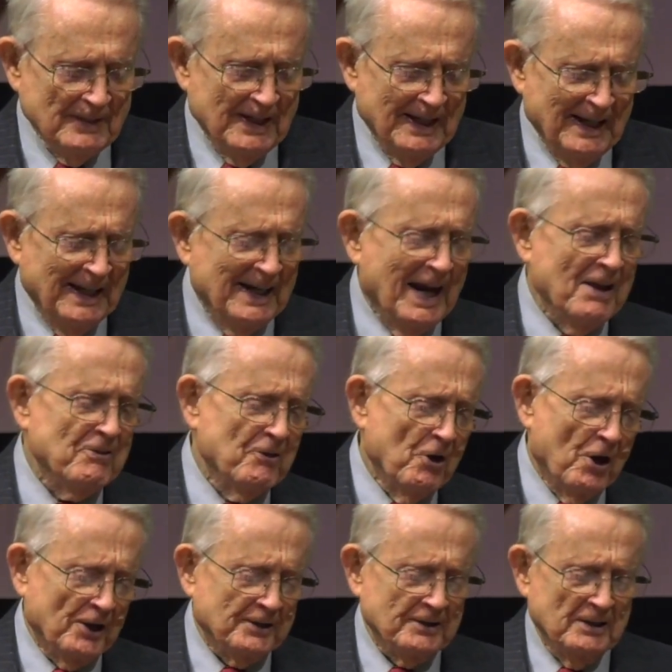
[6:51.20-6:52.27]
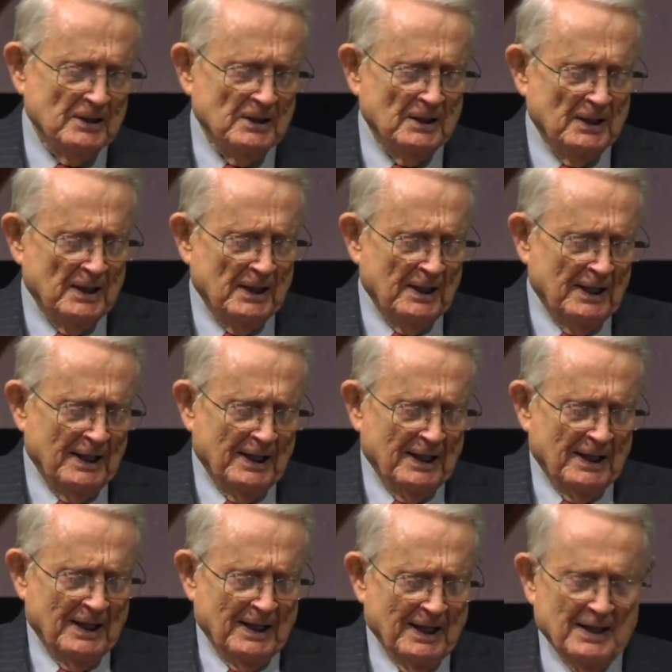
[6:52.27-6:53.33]
And I thought,
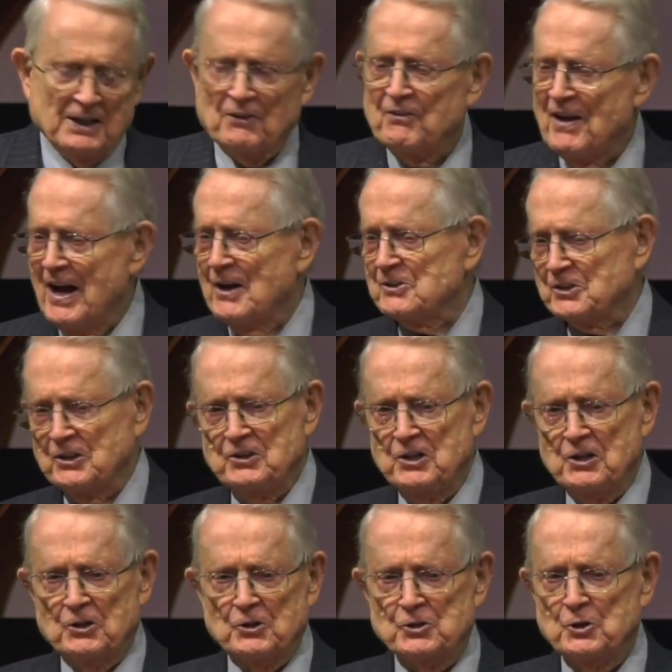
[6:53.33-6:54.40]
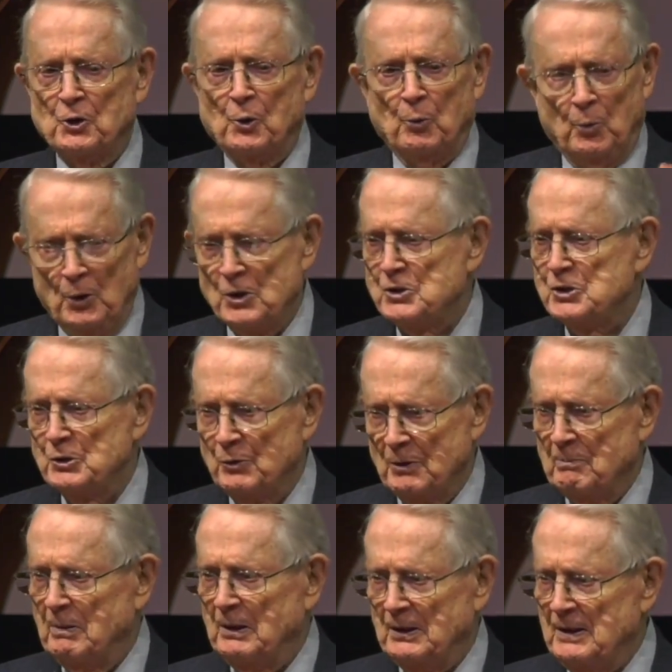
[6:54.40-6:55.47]
in 1,000 years, you'll wish you
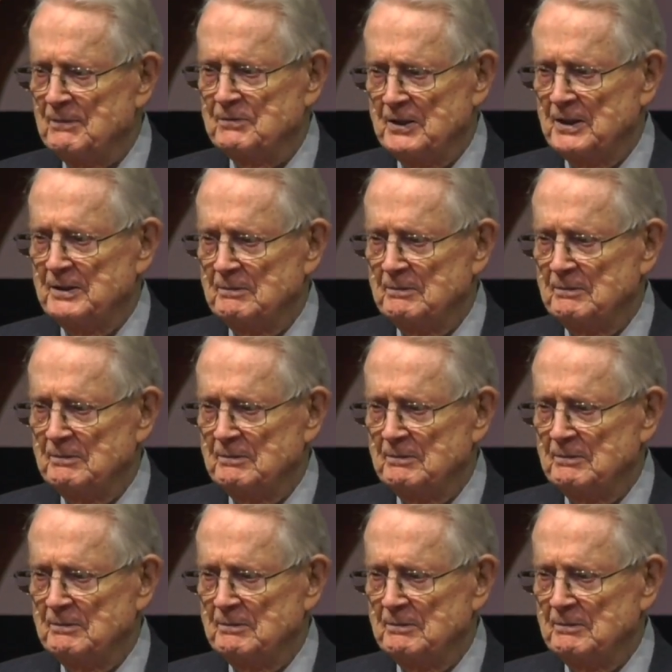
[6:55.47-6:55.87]
had believed it.